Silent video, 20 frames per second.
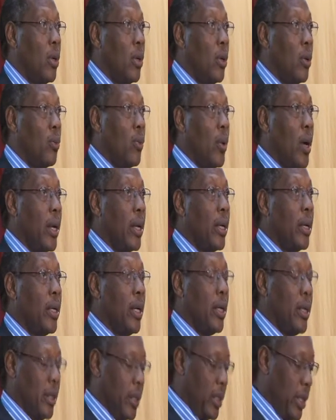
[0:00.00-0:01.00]

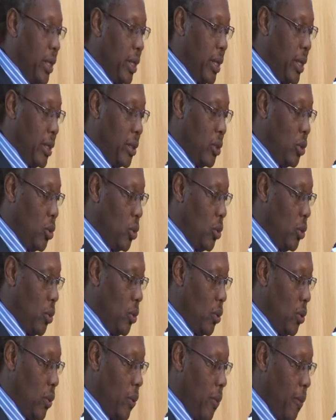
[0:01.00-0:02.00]
one needed
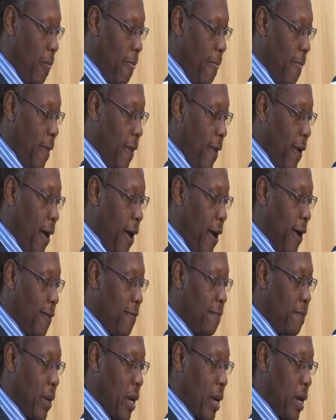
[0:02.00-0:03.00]
to
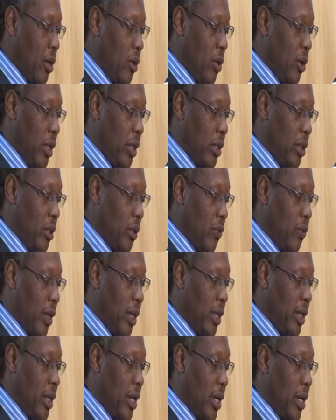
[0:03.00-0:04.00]
have prior knowledge of
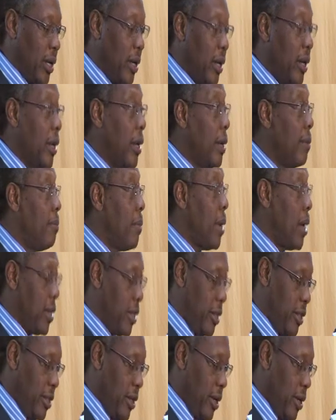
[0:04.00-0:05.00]
the year and
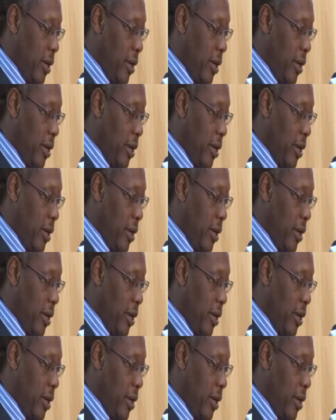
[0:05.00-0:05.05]
month